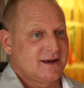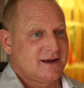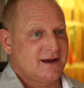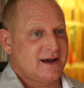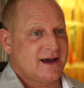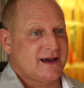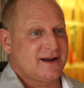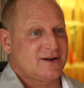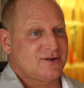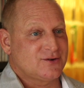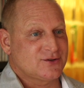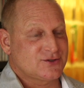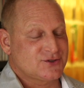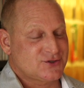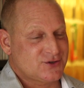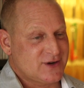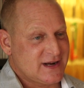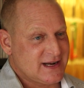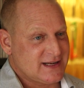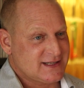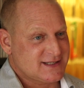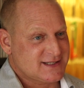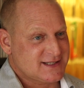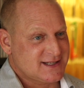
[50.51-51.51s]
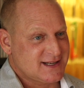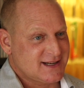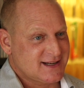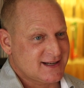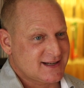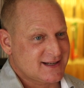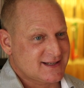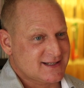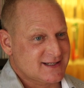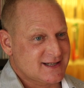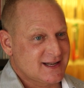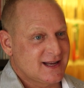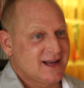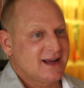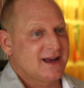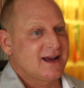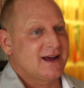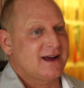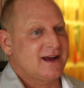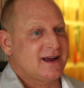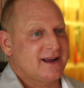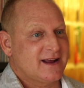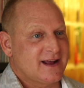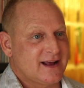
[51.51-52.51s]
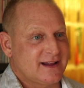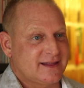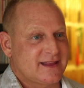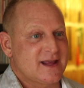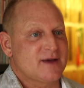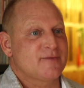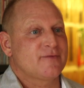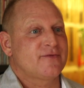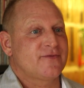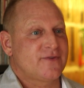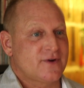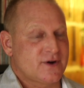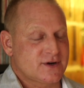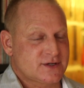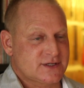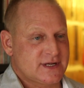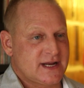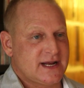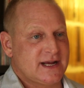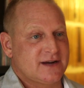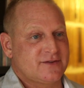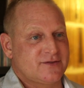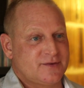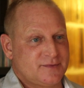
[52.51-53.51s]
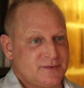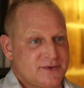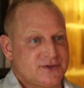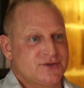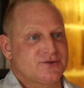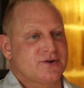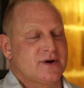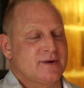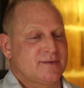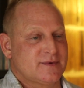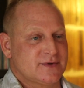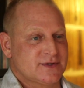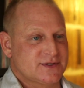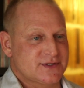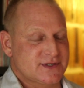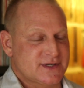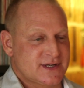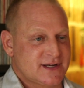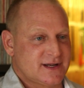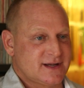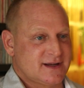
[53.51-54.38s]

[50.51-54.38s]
I don't trade sticks. I get them firsthand from the drummers.